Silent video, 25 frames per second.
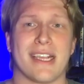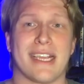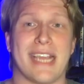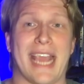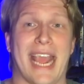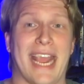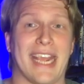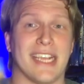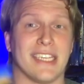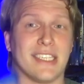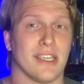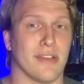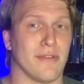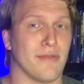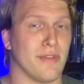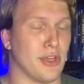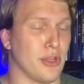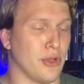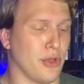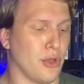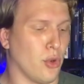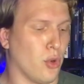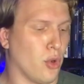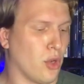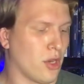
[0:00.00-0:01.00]
Gangs of New
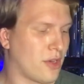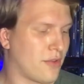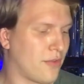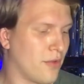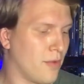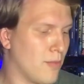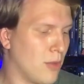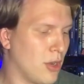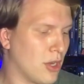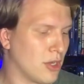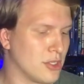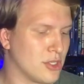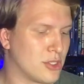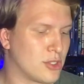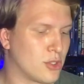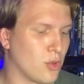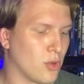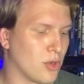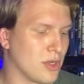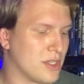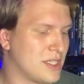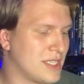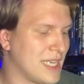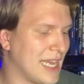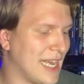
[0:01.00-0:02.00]
York from Martin
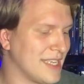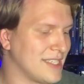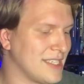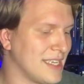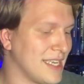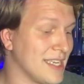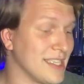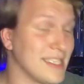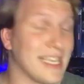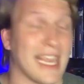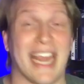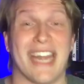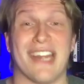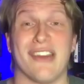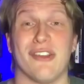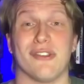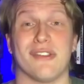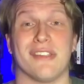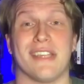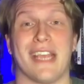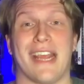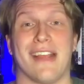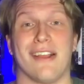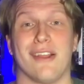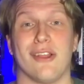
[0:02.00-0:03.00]
Scorsese, Daniel
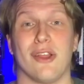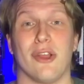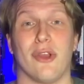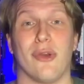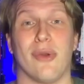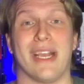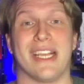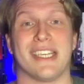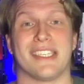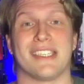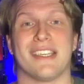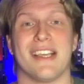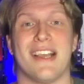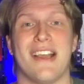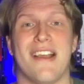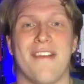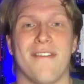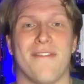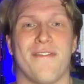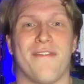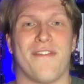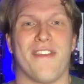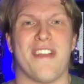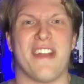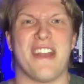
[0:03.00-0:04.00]
Day-Lewis.
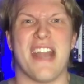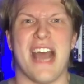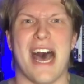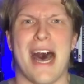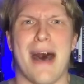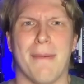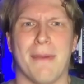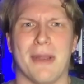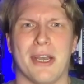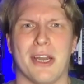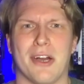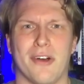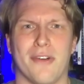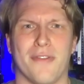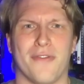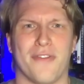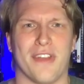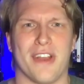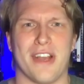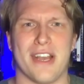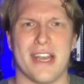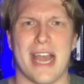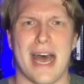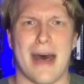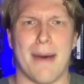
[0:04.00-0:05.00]
Phenomenal,
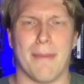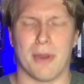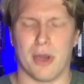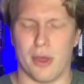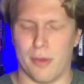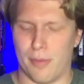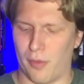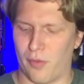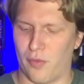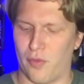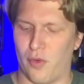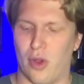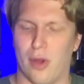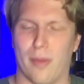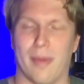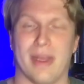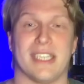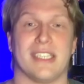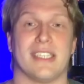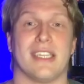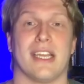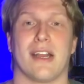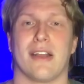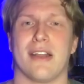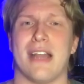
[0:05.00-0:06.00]
phenomenal
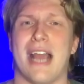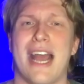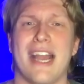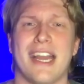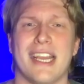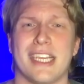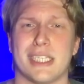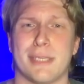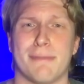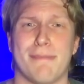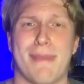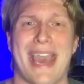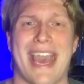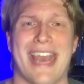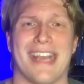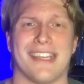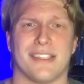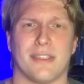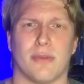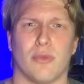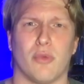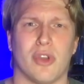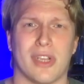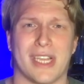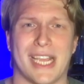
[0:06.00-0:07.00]
performance there. Not his
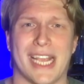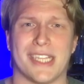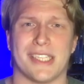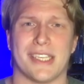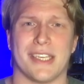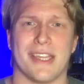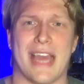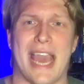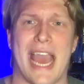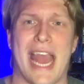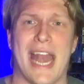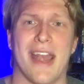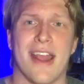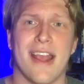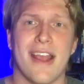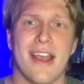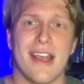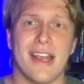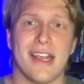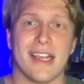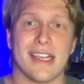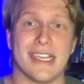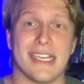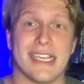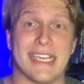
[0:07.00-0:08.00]
best, we'll get to that.
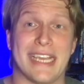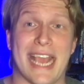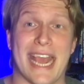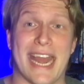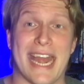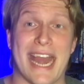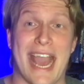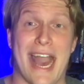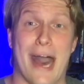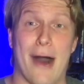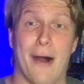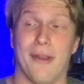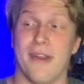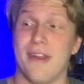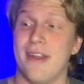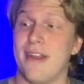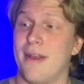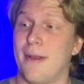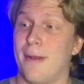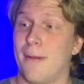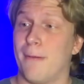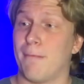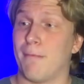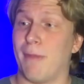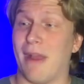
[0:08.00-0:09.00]
Get Out,
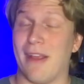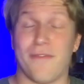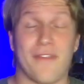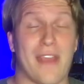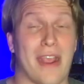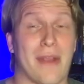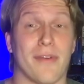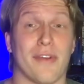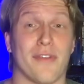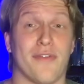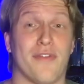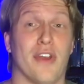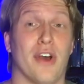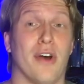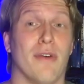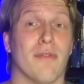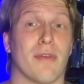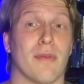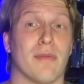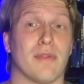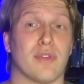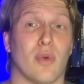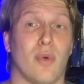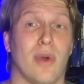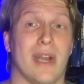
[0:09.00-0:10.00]
my favorite film
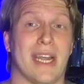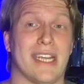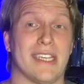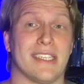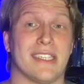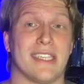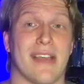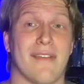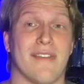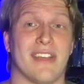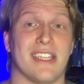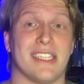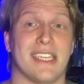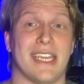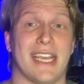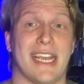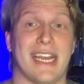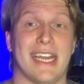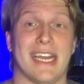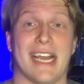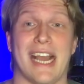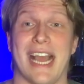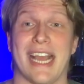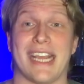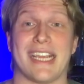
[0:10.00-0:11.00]
from
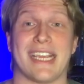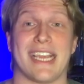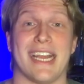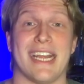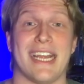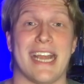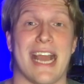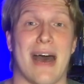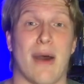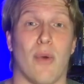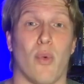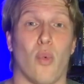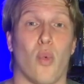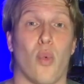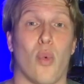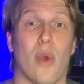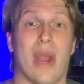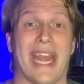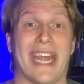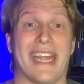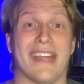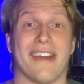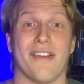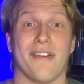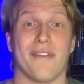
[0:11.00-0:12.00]
2017. I cannot
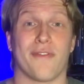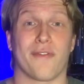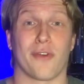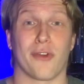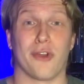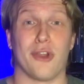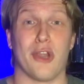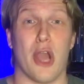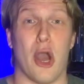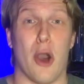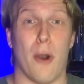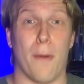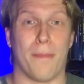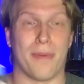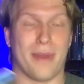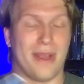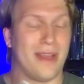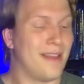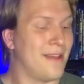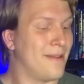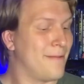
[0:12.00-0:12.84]
wait for Nope.